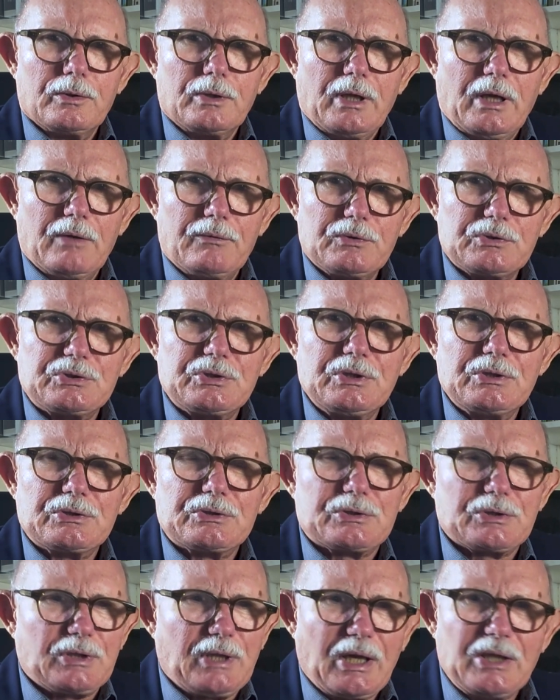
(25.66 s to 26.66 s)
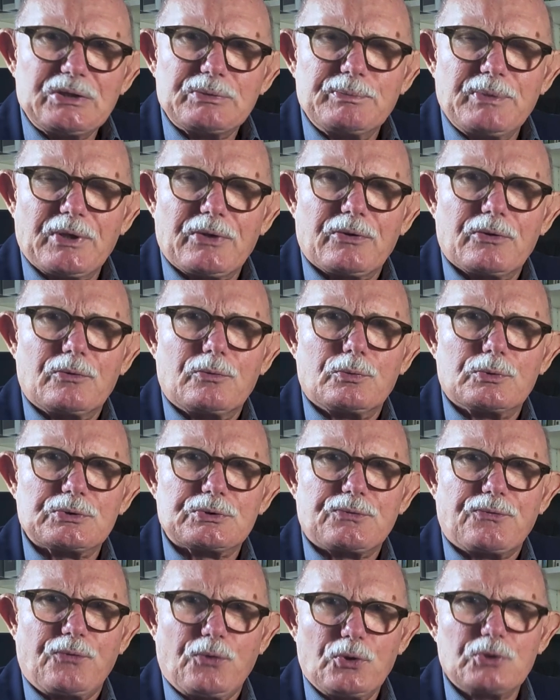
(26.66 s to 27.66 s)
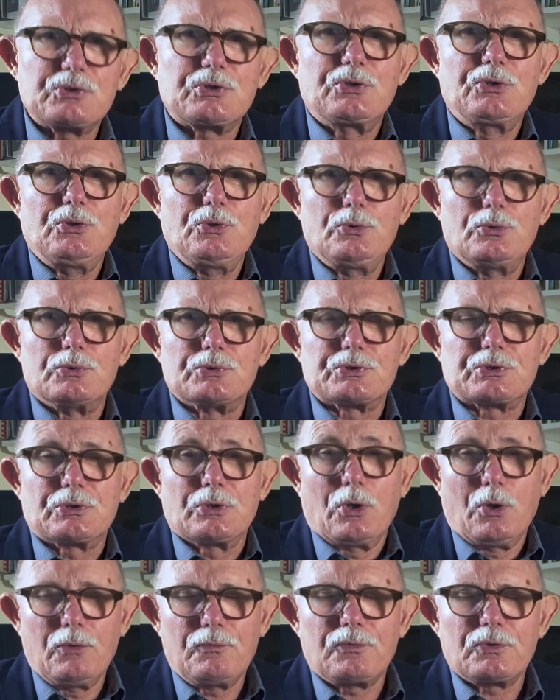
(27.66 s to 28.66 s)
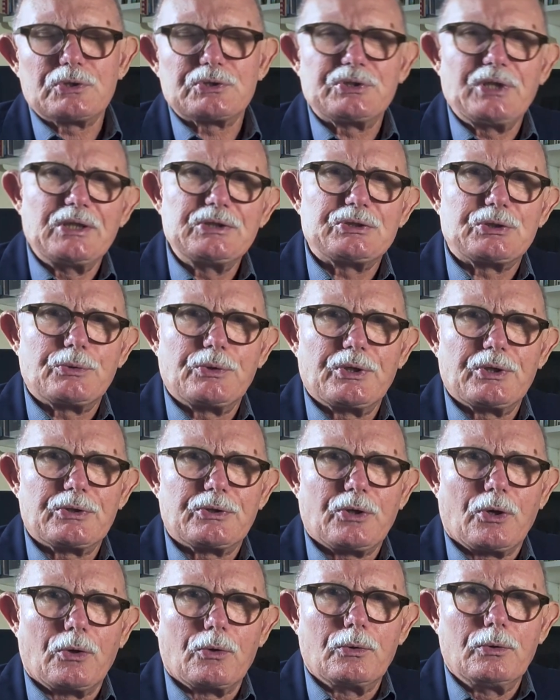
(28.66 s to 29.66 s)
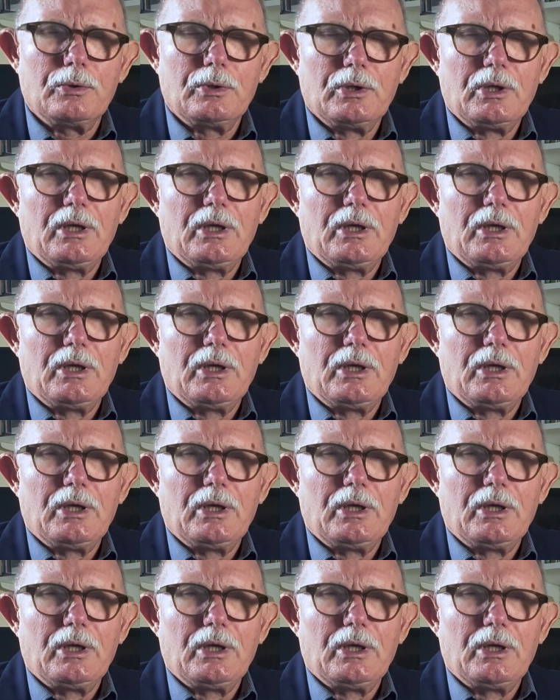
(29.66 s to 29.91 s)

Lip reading: Ever since the case method was first used over a century ago,